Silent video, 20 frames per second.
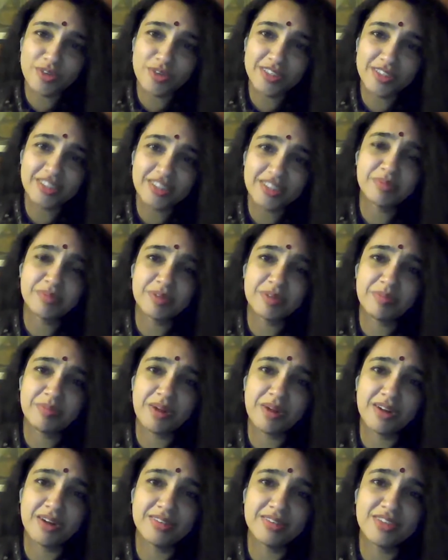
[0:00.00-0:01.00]
treatment
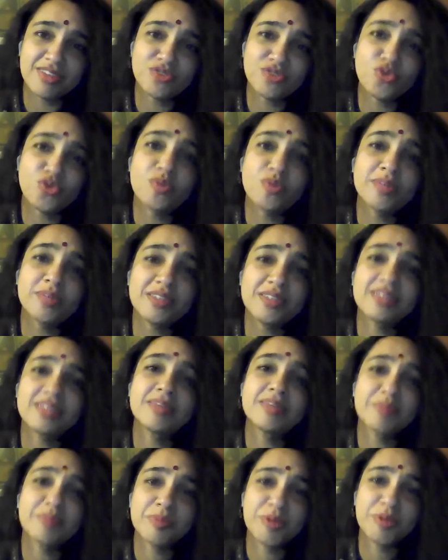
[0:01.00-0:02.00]
plants, there's so many slips
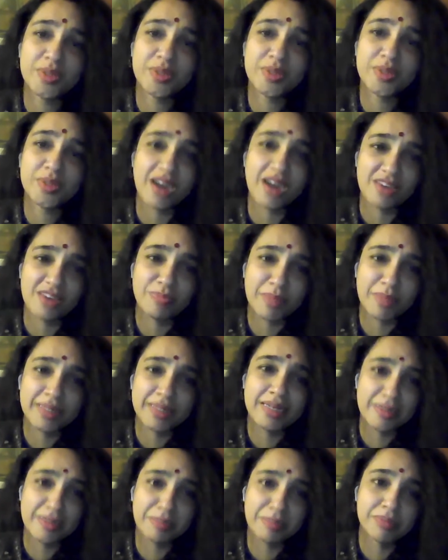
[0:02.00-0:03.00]
between the cup and the
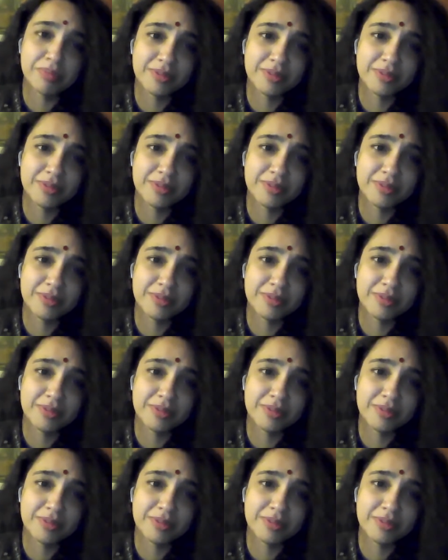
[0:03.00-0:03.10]
lip.